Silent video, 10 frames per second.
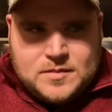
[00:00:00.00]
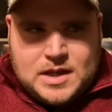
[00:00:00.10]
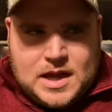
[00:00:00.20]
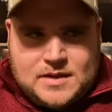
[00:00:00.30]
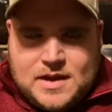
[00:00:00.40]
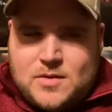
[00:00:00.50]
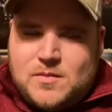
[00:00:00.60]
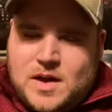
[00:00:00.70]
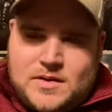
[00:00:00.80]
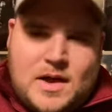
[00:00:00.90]
And
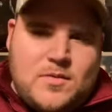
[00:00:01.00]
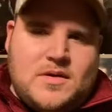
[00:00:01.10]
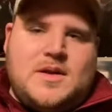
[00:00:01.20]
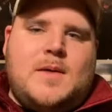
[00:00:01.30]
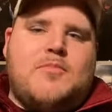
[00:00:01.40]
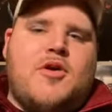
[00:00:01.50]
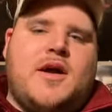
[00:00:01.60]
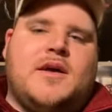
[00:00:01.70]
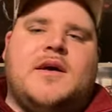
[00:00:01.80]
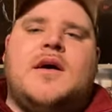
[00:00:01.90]
that really did
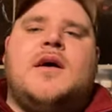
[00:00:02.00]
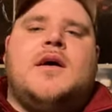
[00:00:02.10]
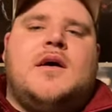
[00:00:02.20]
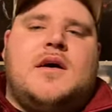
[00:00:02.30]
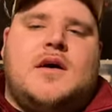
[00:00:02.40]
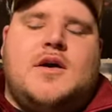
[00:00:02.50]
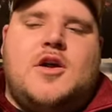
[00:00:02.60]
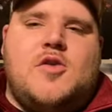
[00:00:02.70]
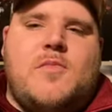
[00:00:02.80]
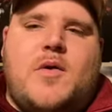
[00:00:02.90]
bring,
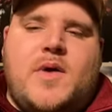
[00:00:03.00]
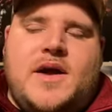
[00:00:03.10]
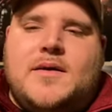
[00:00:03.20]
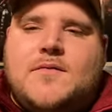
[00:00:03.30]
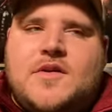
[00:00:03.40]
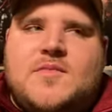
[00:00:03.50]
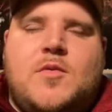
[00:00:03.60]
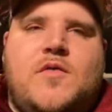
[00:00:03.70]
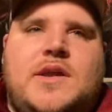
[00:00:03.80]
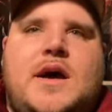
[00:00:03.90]
my rating for this
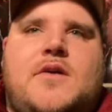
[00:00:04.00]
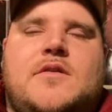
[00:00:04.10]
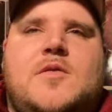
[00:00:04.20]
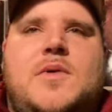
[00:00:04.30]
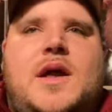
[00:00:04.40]
movie down a little bit.